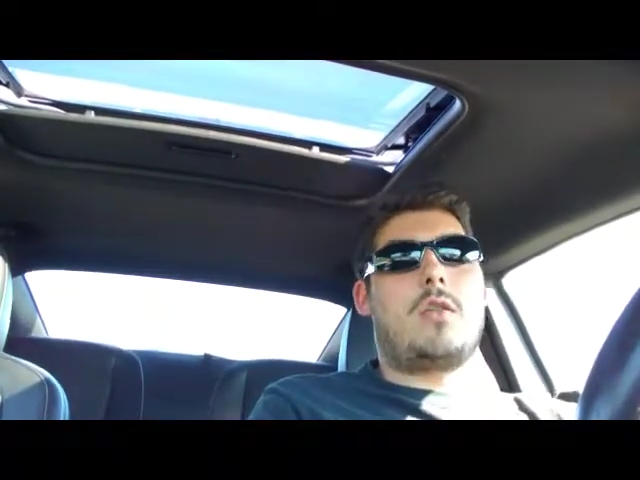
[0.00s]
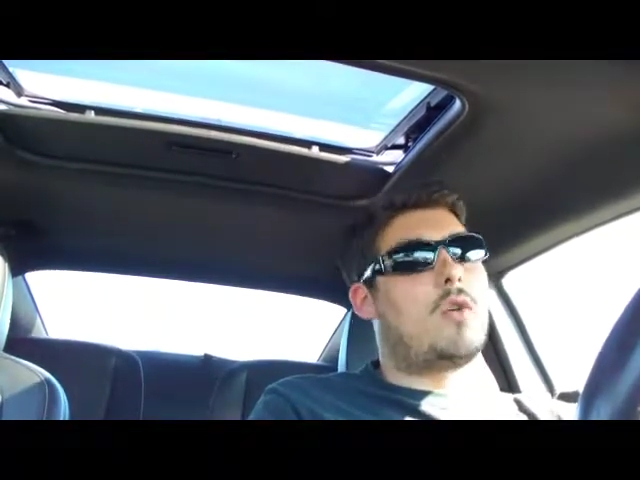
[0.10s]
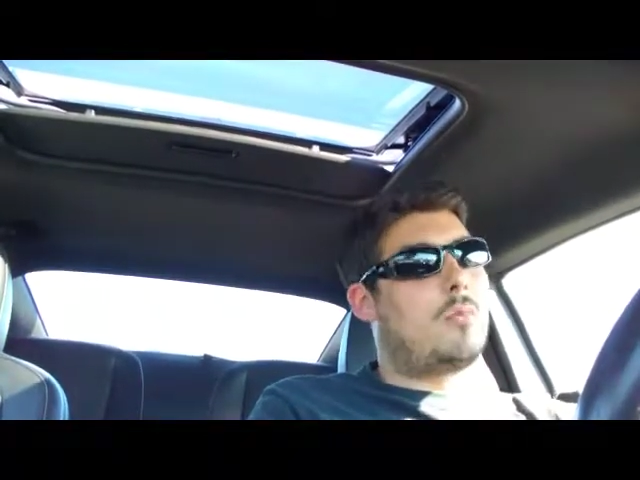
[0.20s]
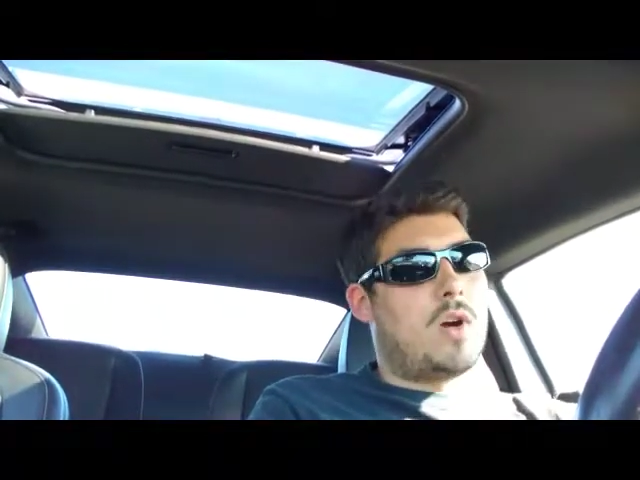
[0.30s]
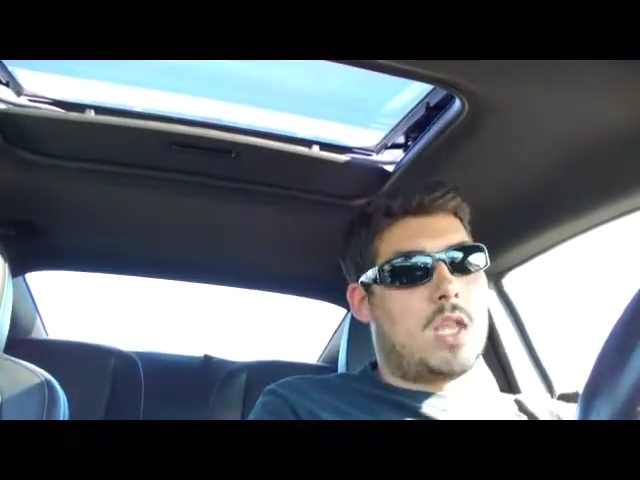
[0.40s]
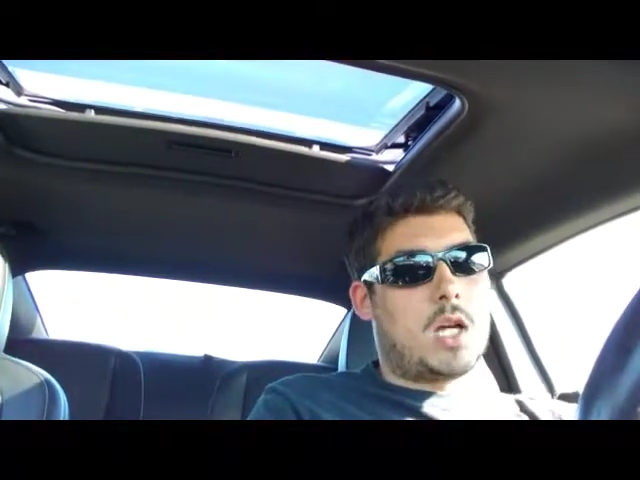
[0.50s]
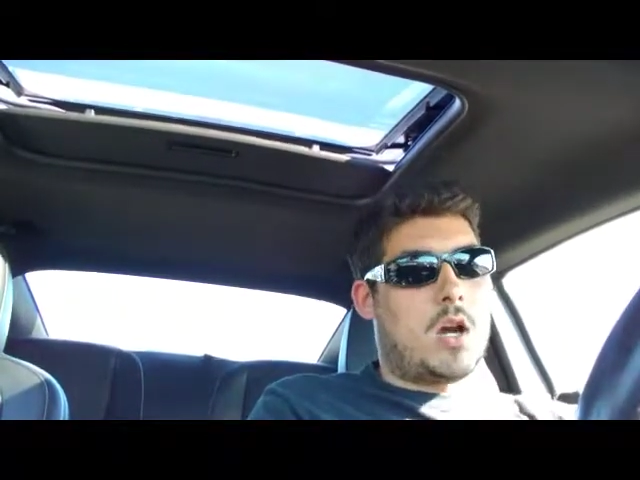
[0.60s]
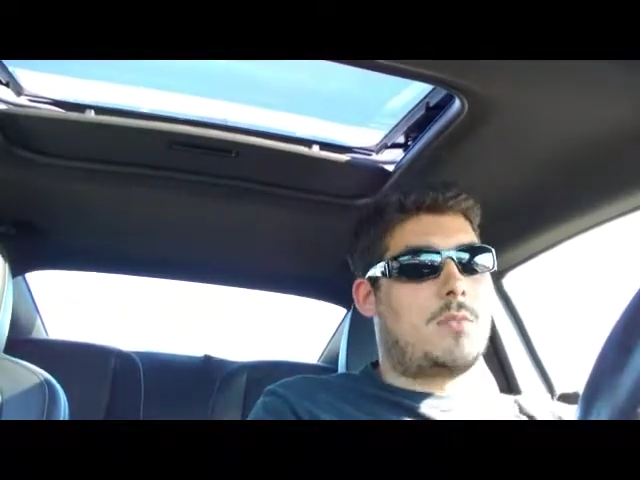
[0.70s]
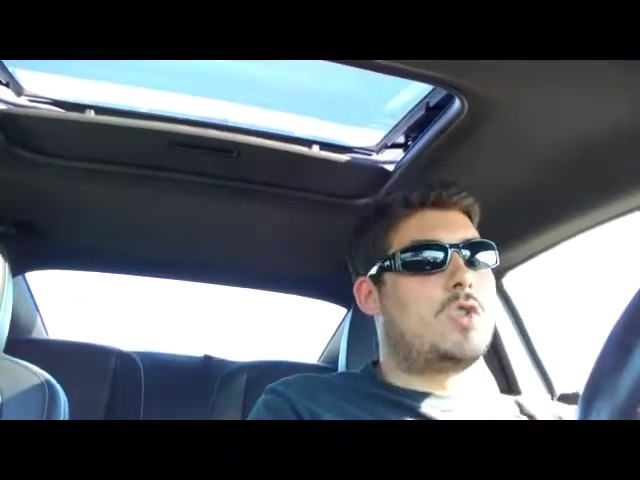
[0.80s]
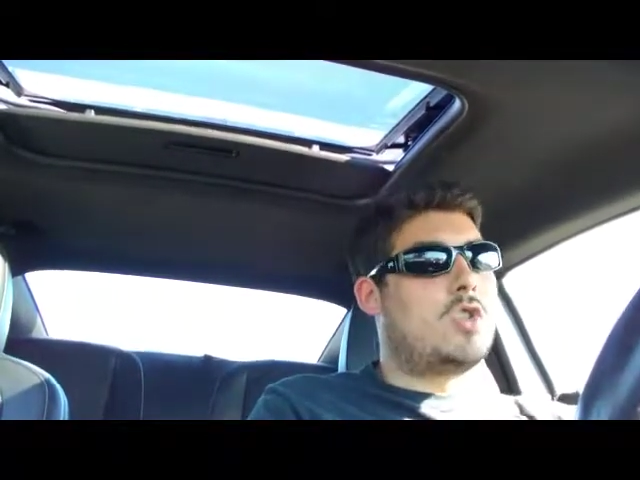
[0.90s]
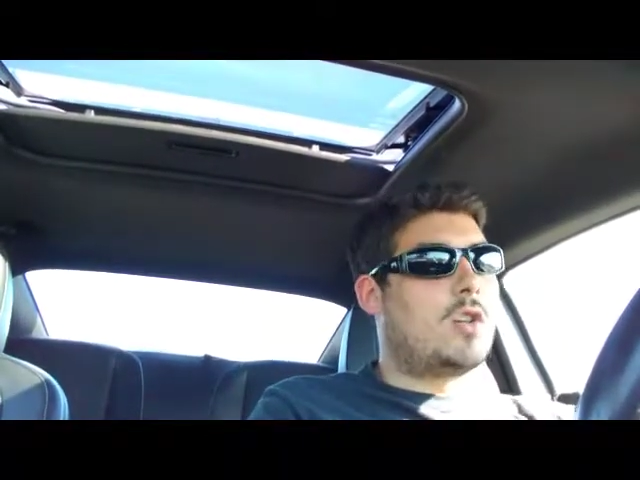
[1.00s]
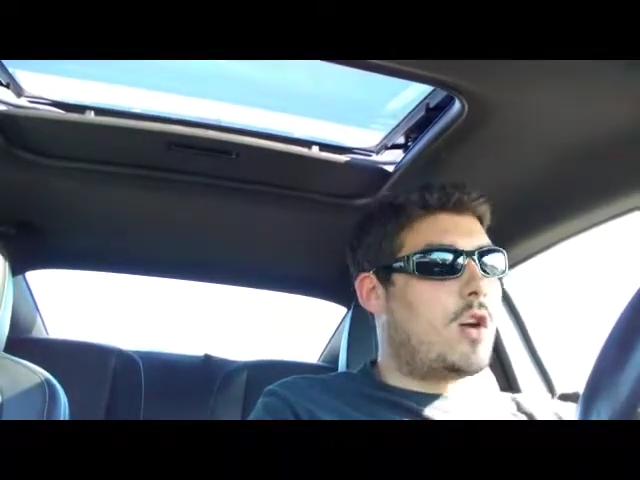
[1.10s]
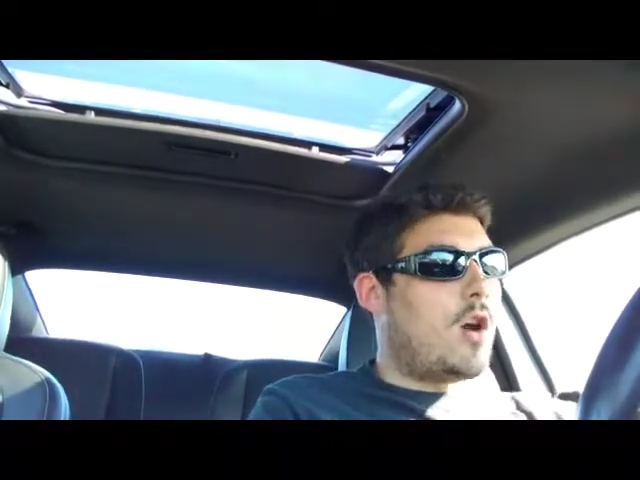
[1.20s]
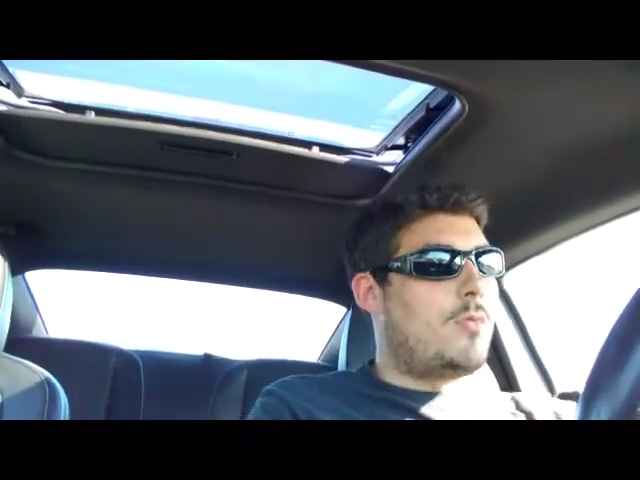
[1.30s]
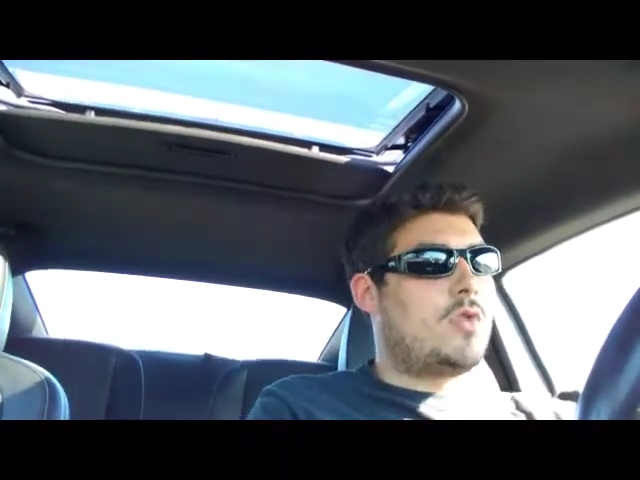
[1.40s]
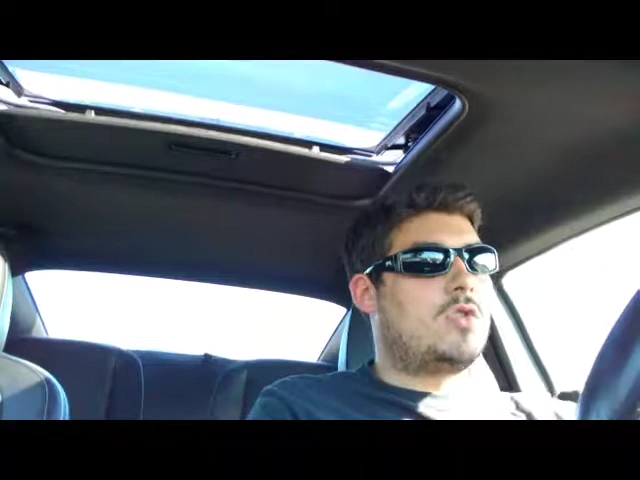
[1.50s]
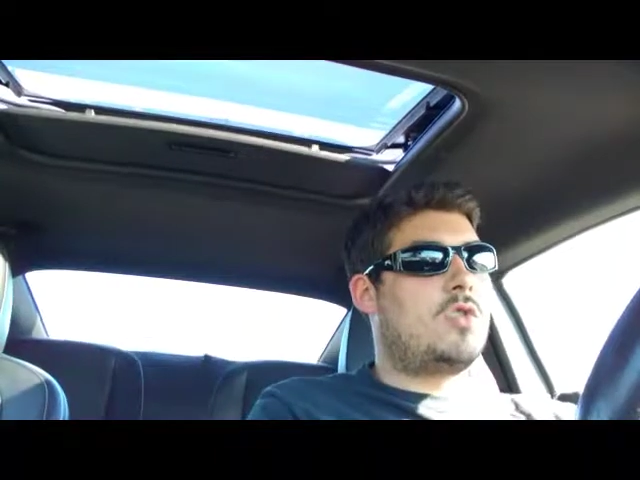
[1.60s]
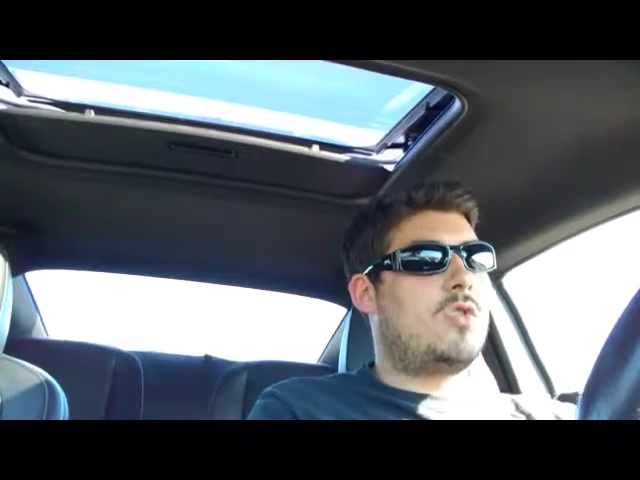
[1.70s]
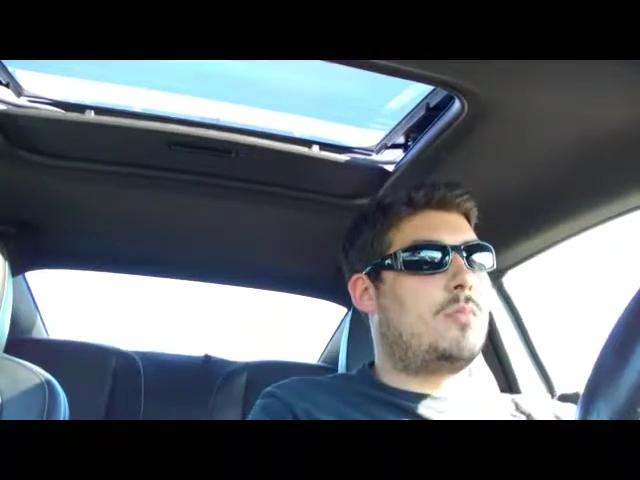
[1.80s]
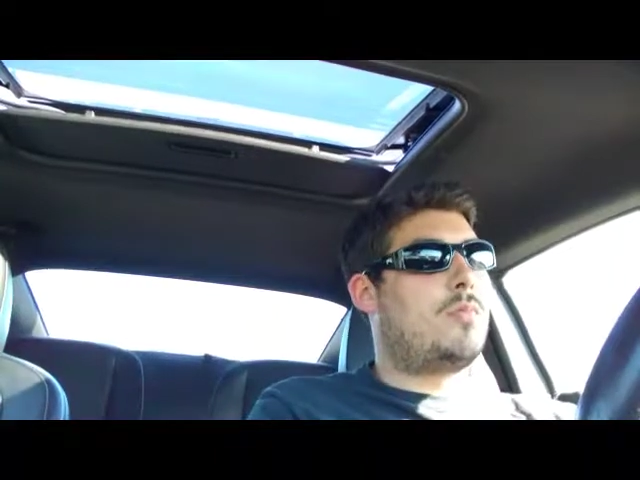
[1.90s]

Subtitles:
throw them right in the garbage. They're garbage.